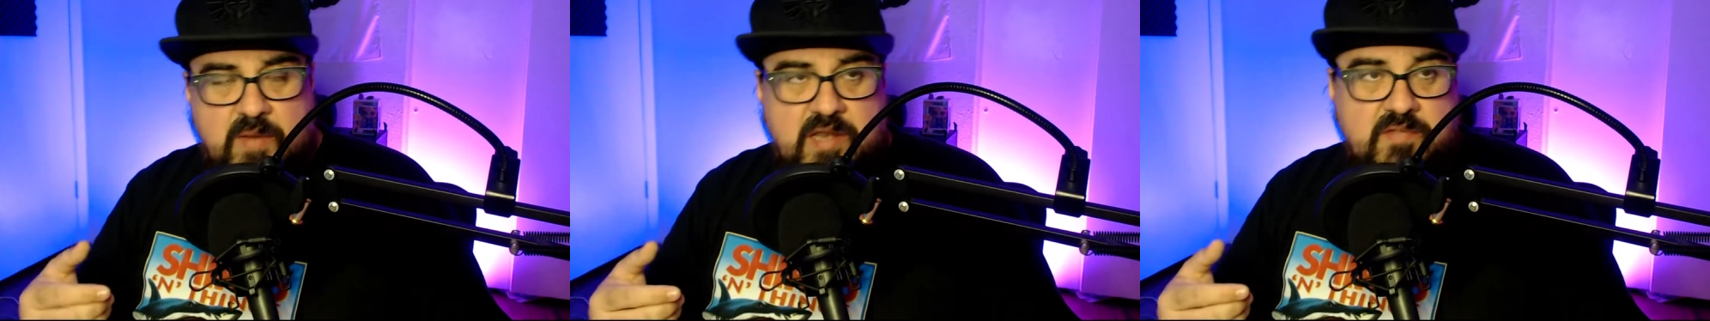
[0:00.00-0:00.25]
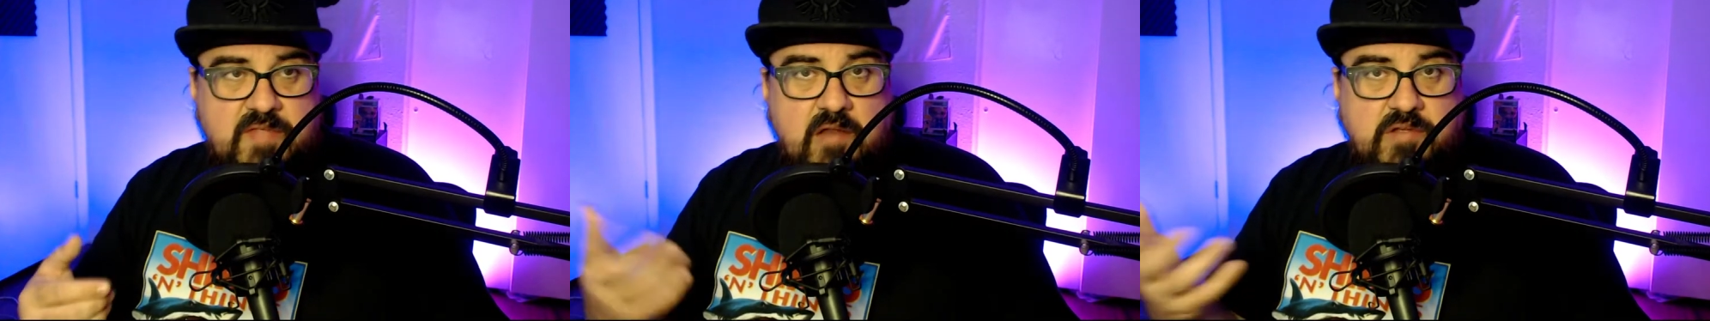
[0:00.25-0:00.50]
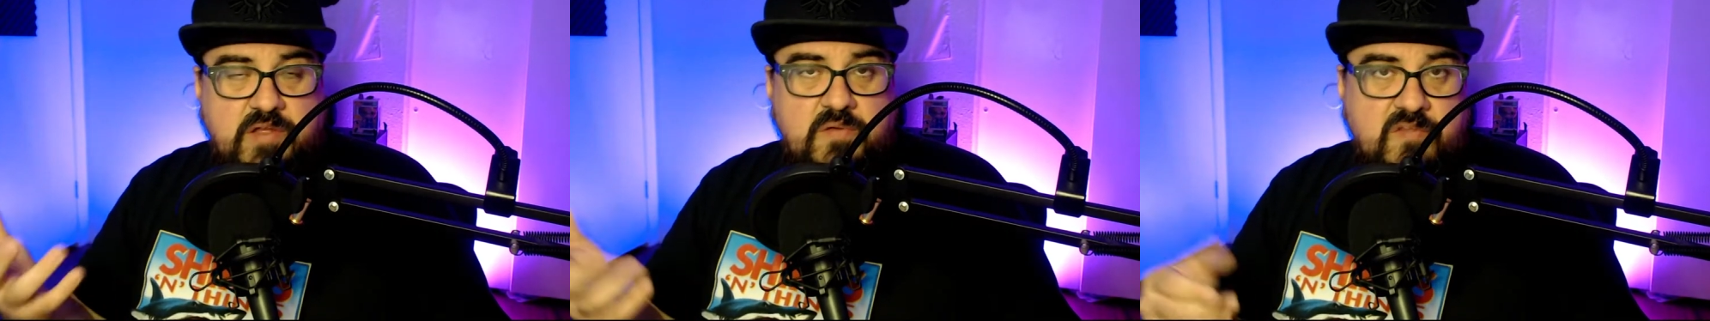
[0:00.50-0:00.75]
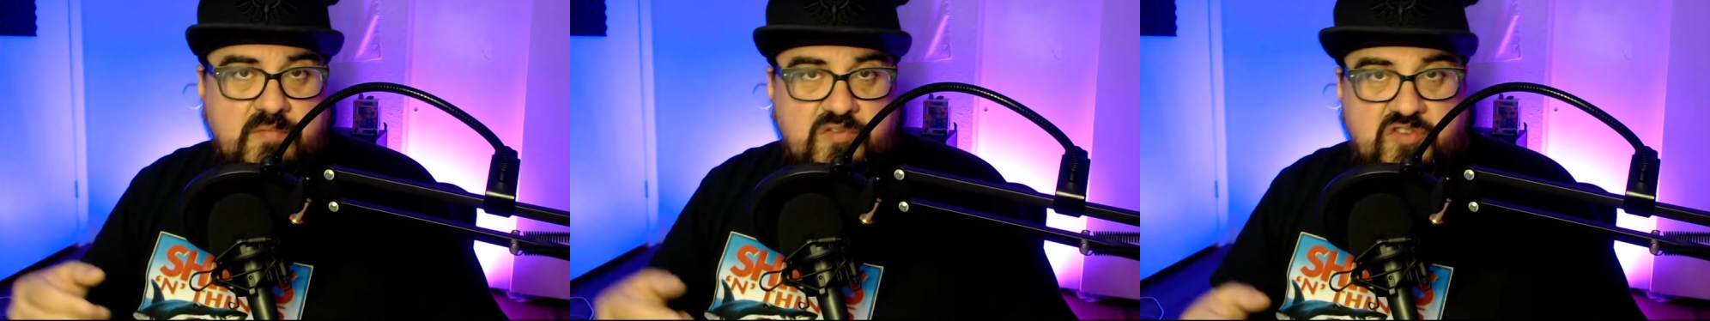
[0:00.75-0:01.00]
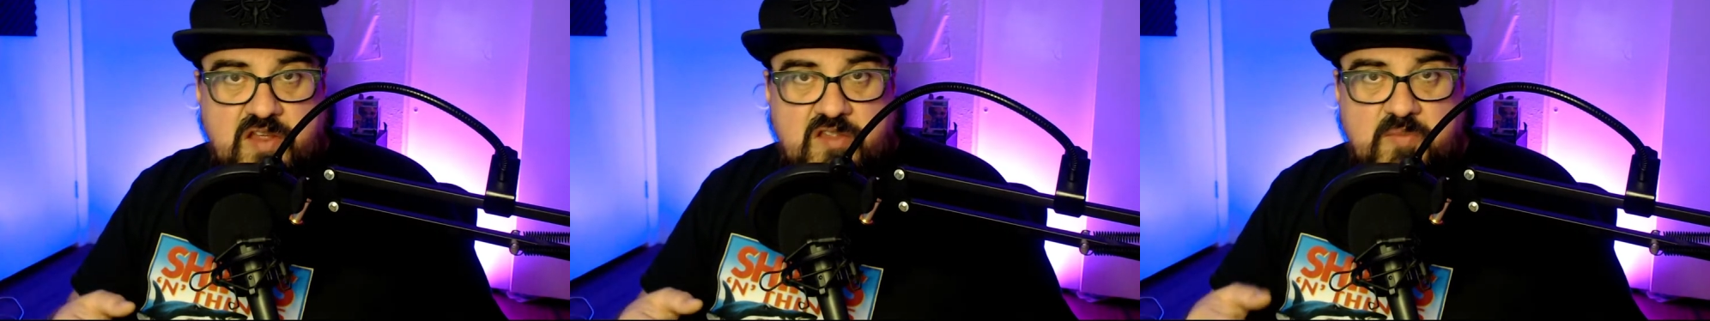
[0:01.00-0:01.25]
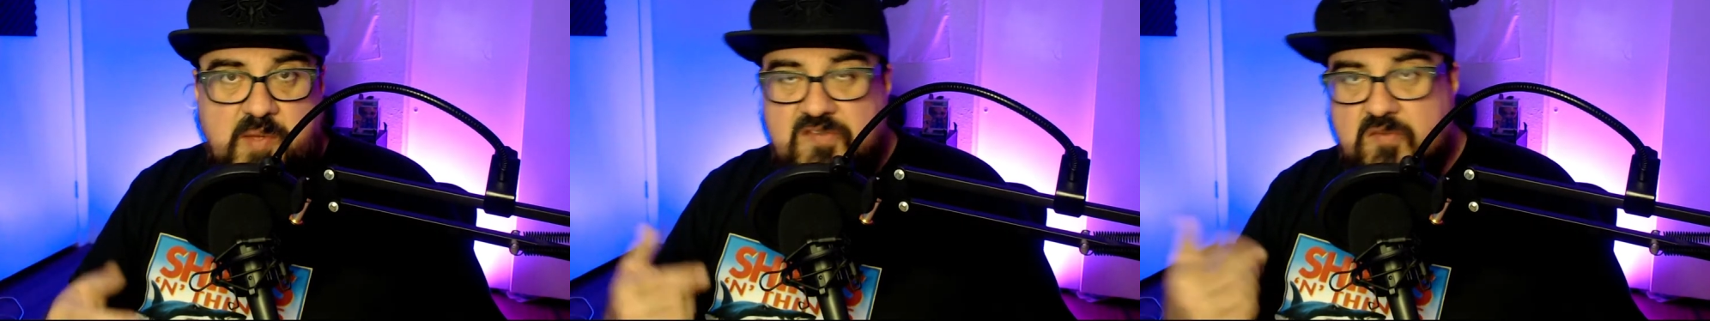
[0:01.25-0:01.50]
they don't use the machines
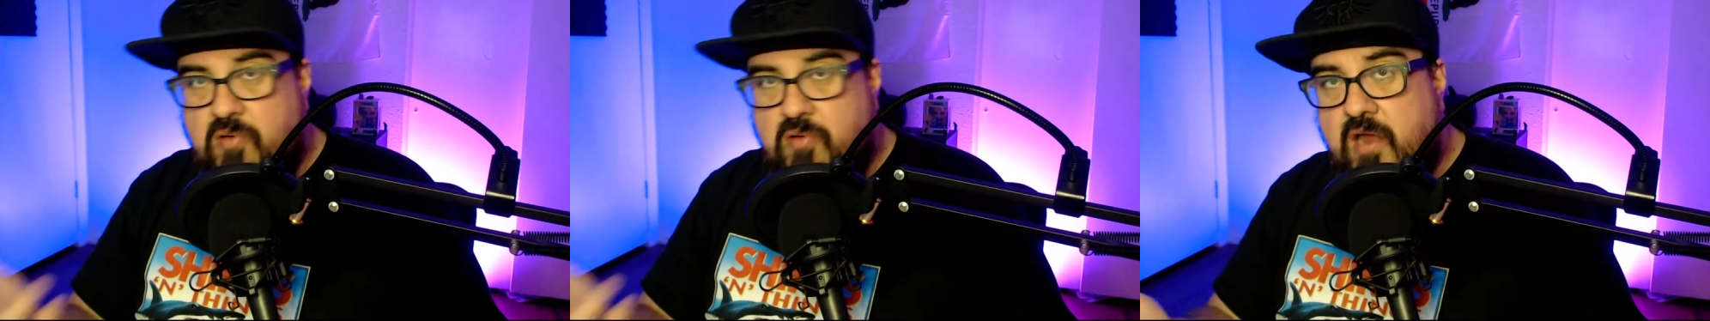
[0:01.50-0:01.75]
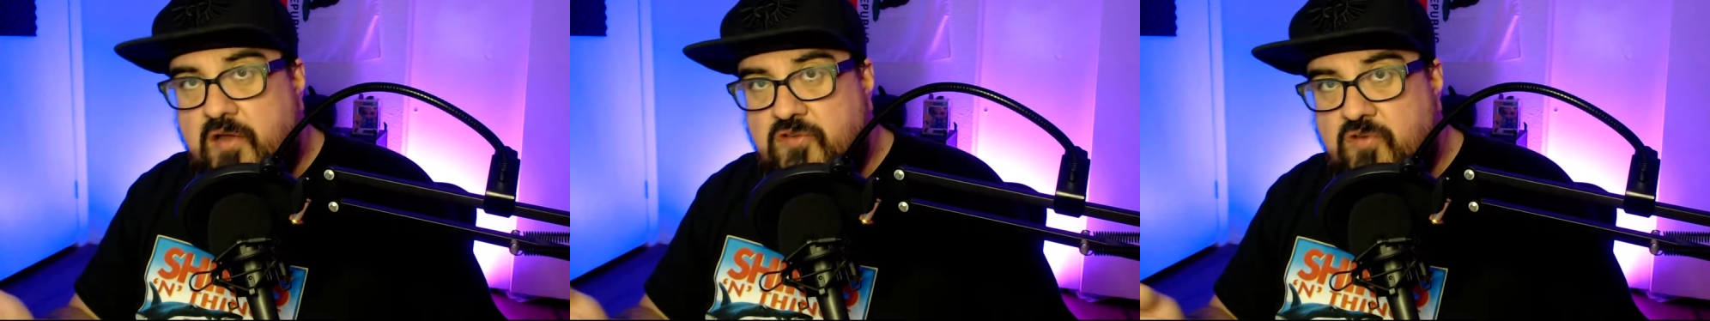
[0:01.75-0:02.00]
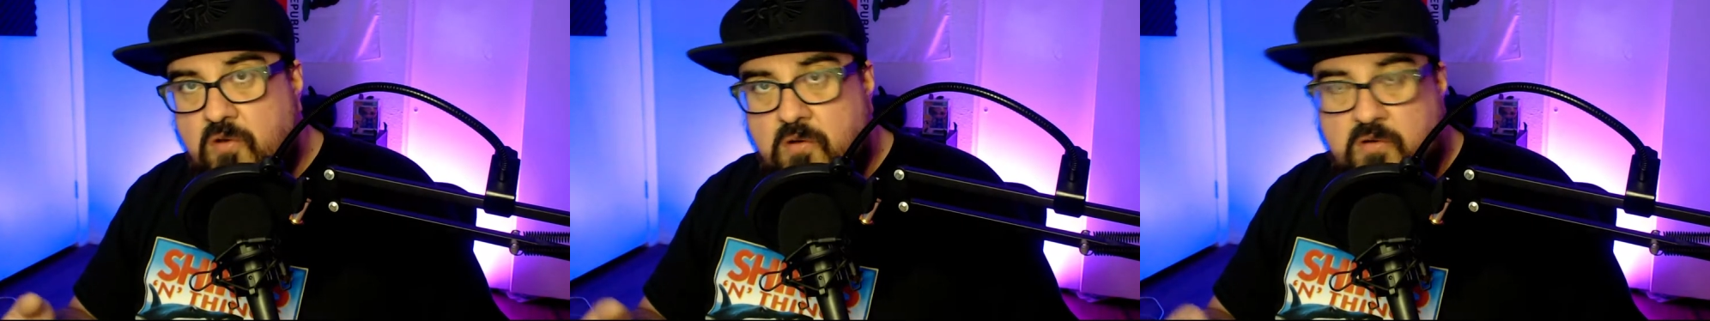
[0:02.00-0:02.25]
because the products are old.